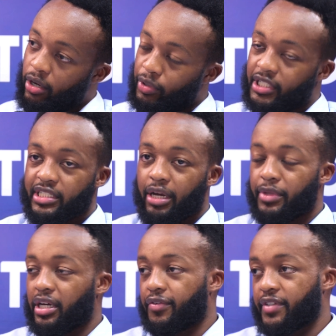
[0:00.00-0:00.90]
which is
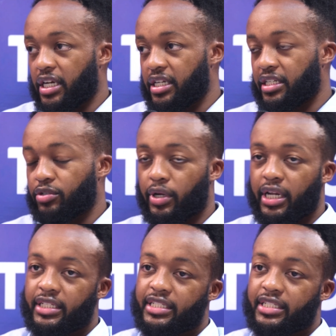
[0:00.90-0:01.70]
something I've studied as well and